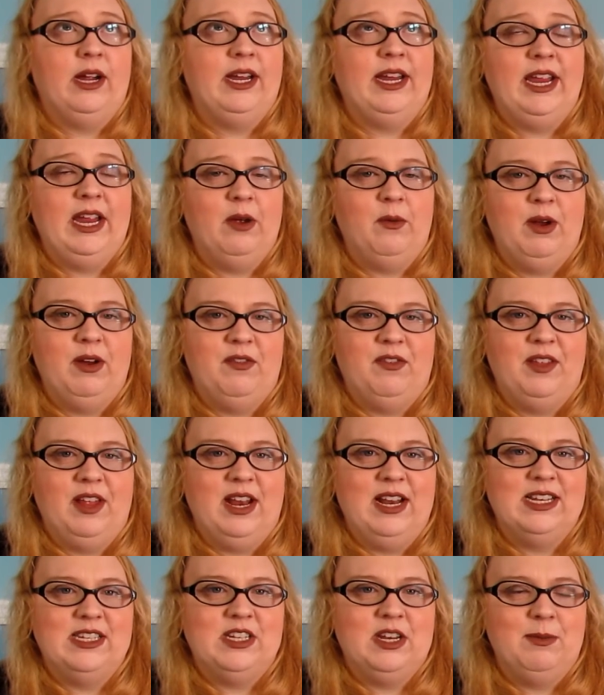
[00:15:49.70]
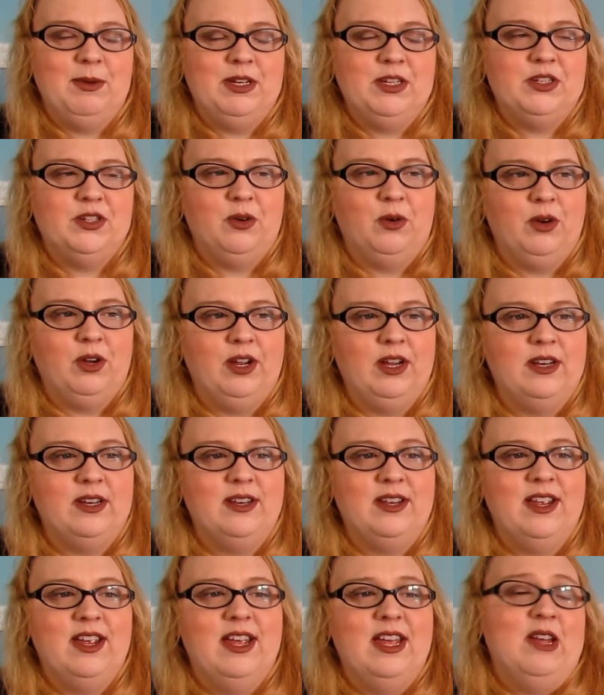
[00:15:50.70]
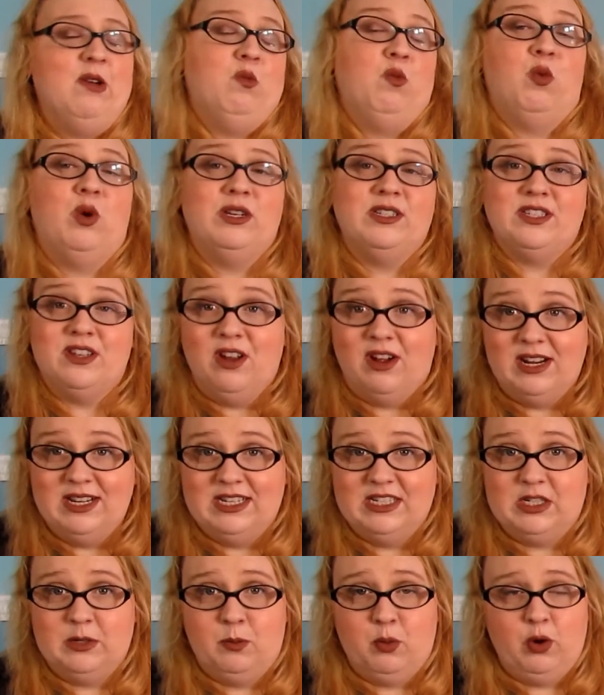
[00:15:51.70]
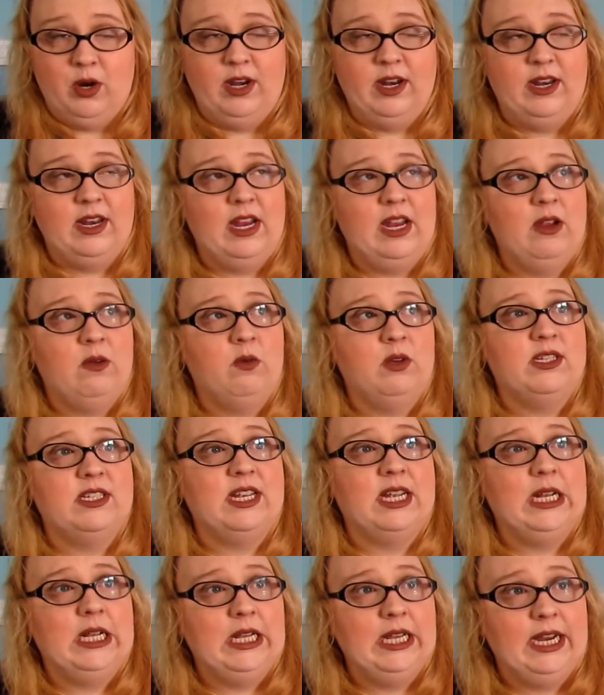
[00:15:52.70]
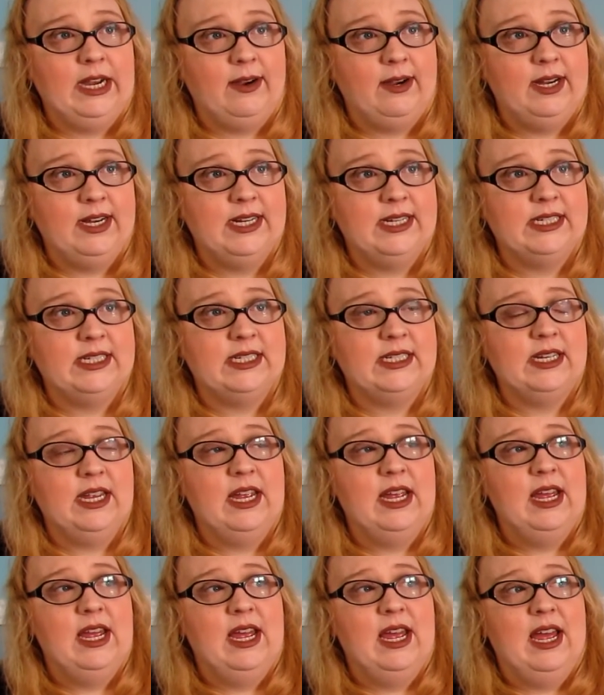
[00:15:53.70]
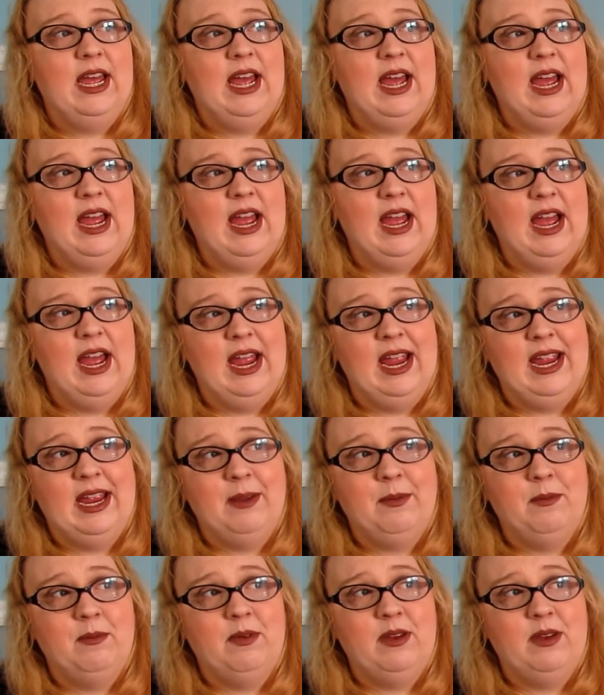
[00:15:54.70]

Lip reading: can't wait for that. It's going to be so good. Was not disappointed. It was hilarious. I